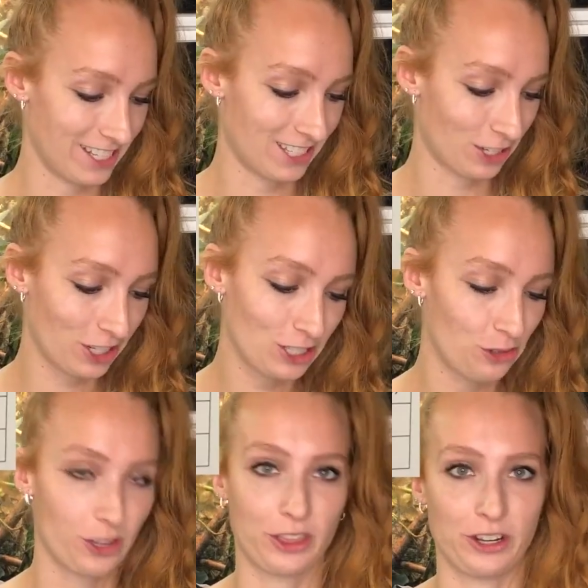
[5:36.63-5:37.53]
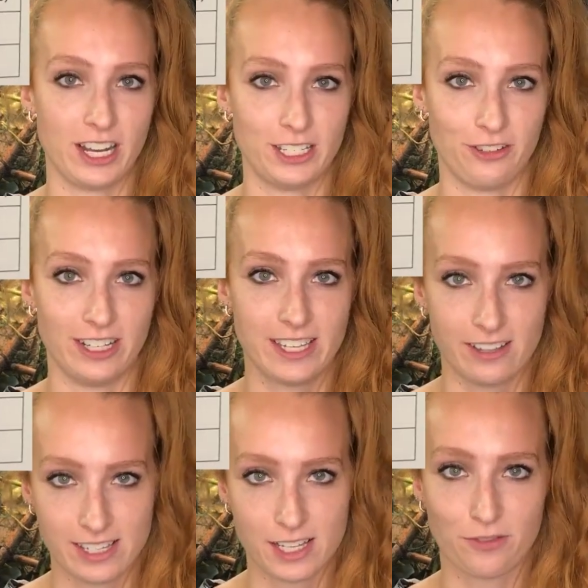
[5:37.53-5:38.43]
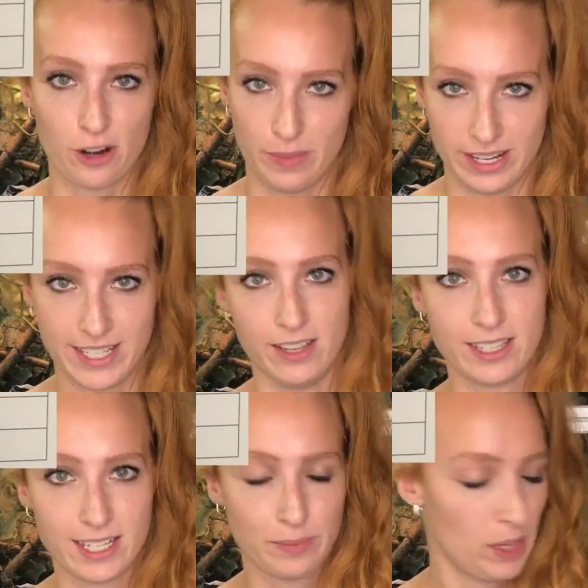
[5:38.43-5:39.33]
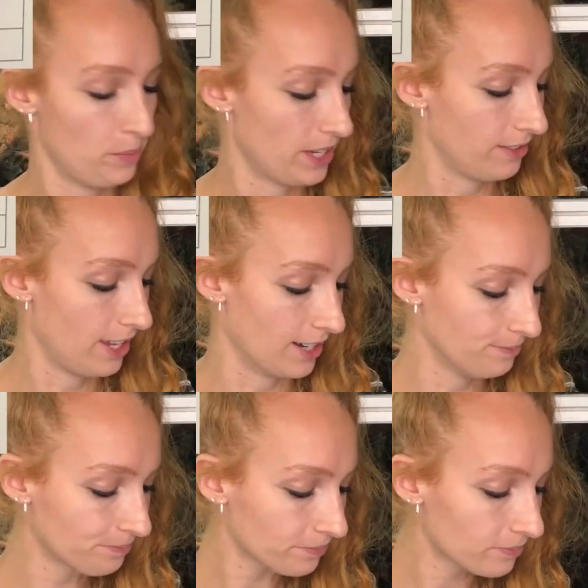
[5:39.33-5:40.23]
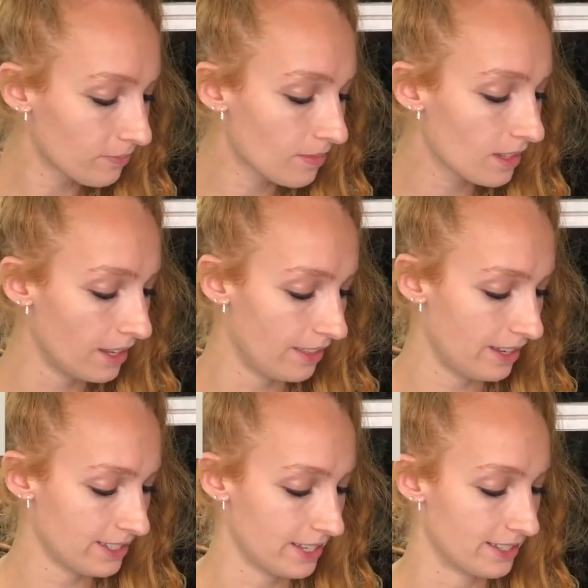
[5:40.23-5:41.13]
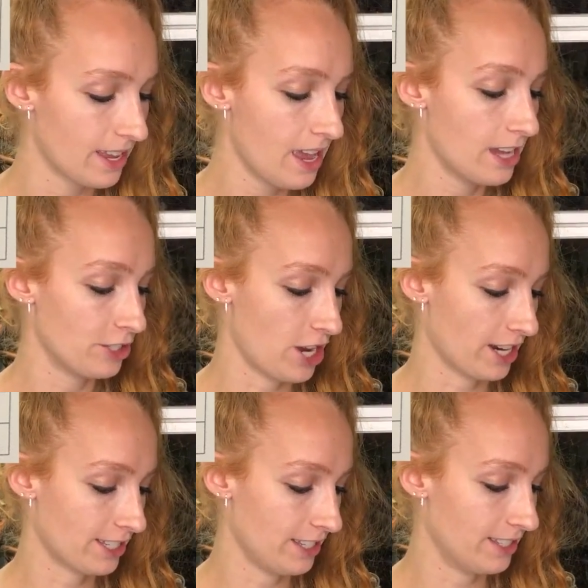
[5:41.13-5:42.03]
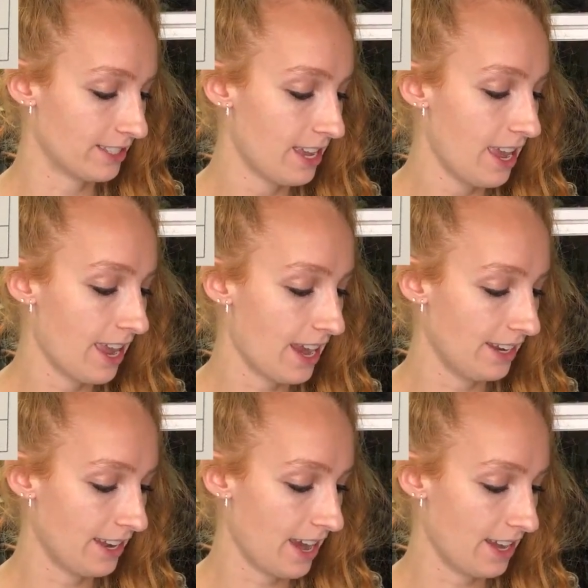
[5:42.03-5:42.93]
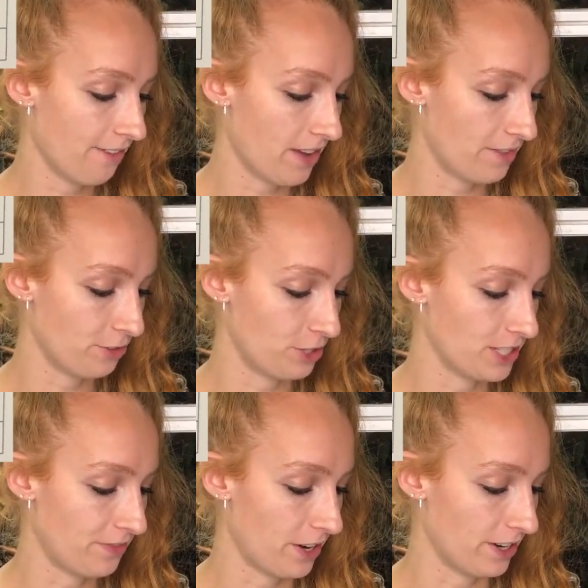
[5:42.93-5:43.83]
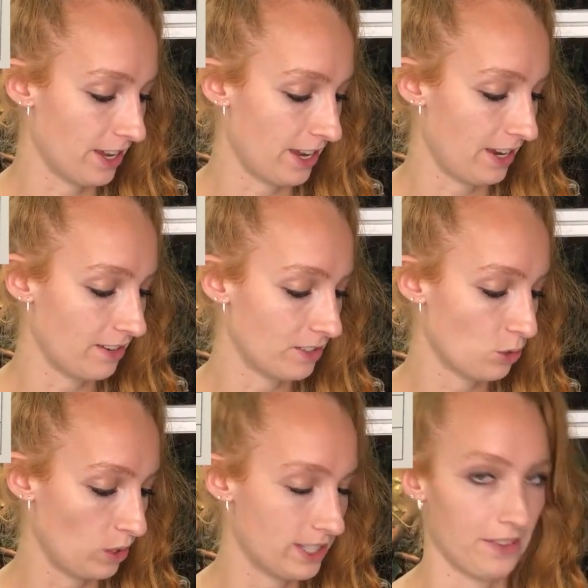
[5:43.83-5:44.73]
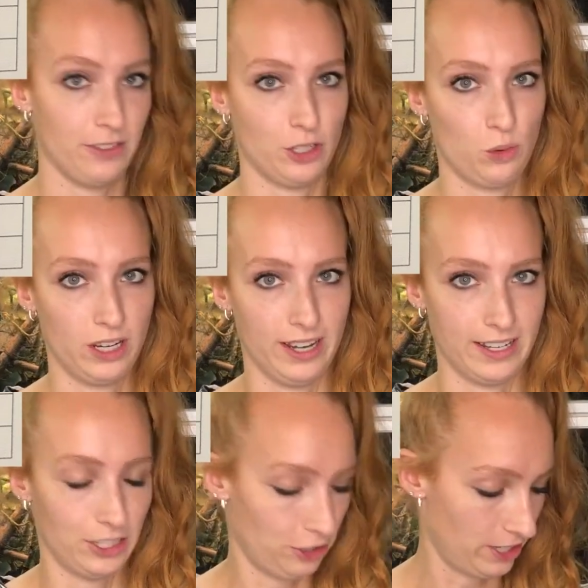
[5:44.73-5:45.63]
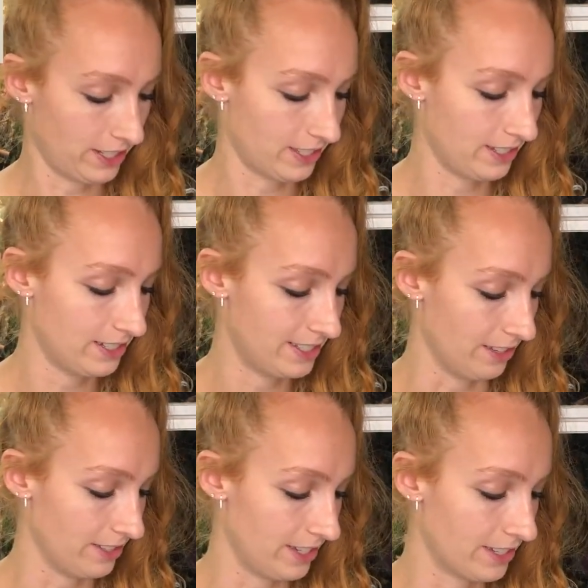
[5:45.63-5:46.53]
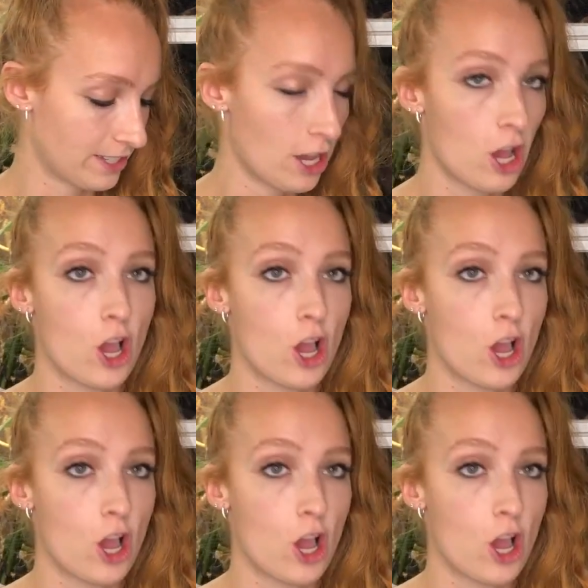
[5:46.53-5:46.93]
is 32 to 38 degrees Celsius for all my Celsius peeps out there. And then it says Jackson's 80 to 85 degrees Fahrenheit, 27 to 29 degrees Celsius.